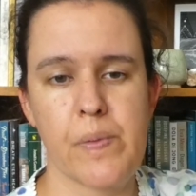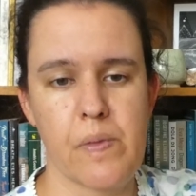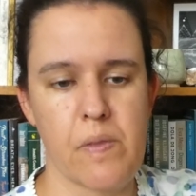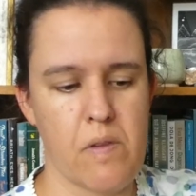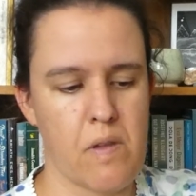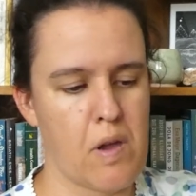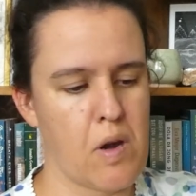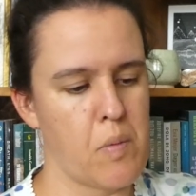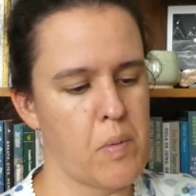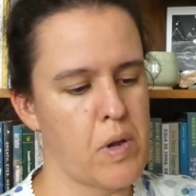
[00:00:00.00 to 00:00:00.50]

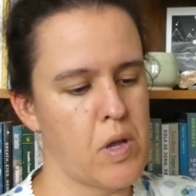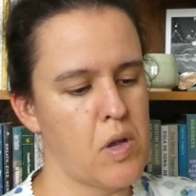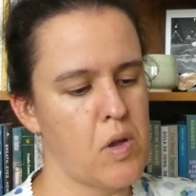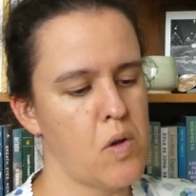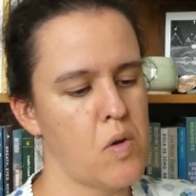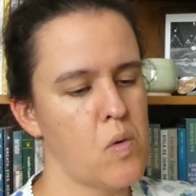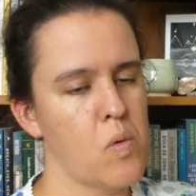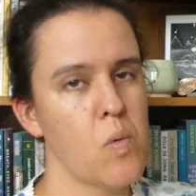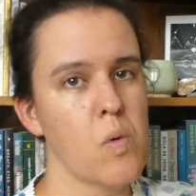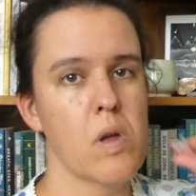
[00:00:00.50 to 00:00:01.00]
There we
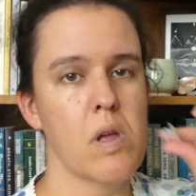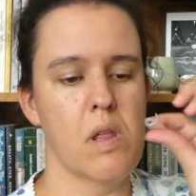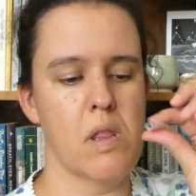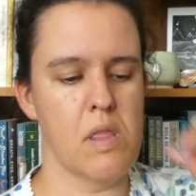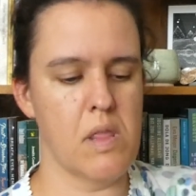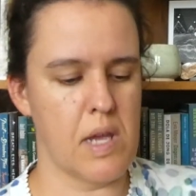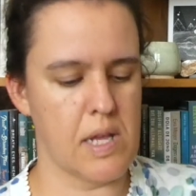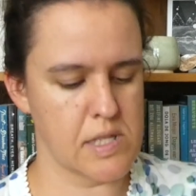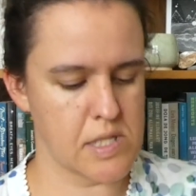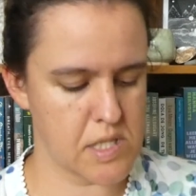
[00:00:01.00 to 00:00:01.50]
go.
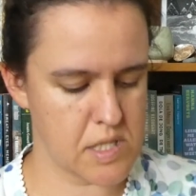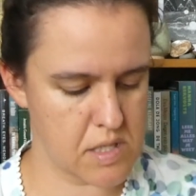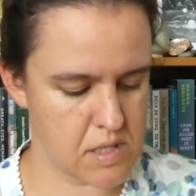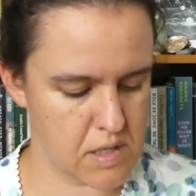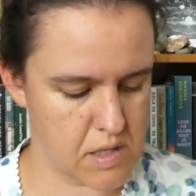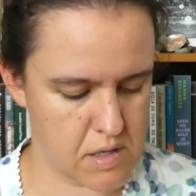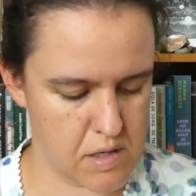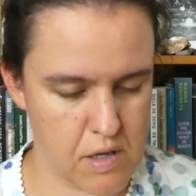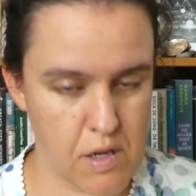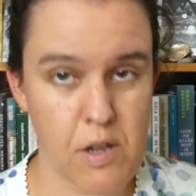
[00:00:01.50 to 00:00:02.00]
That's
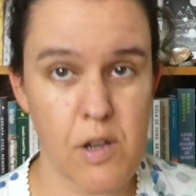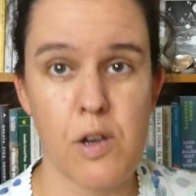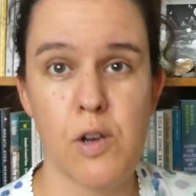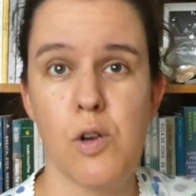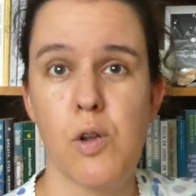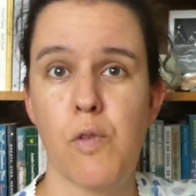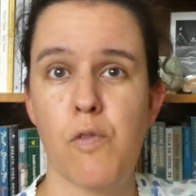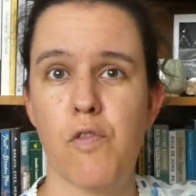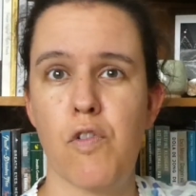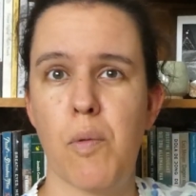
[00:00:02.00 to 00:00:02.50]

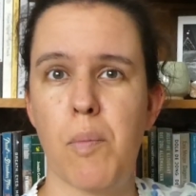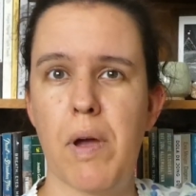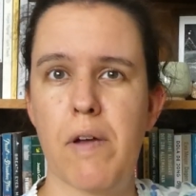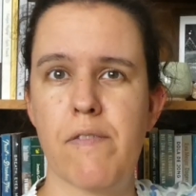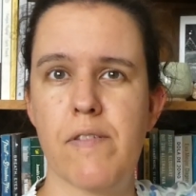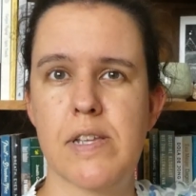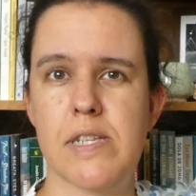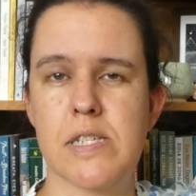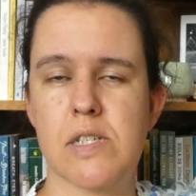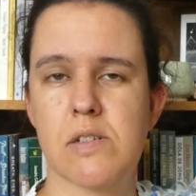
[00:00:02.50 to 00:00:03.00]
not from my
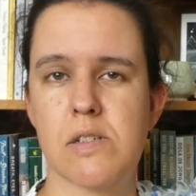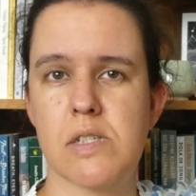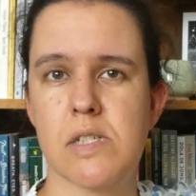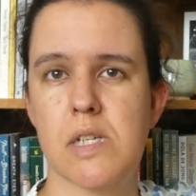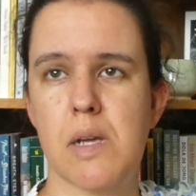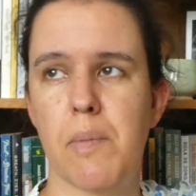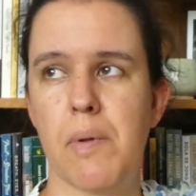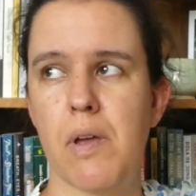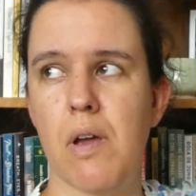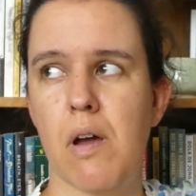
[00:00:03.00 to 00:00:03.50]
physical
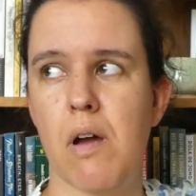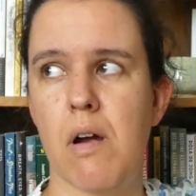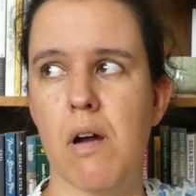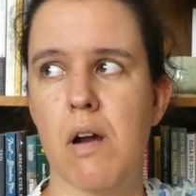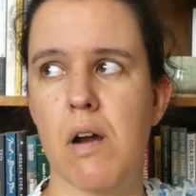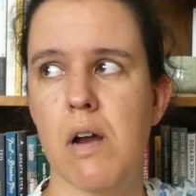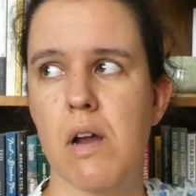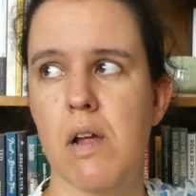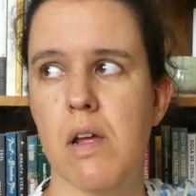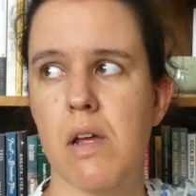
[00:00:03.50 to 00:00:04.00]
TBR.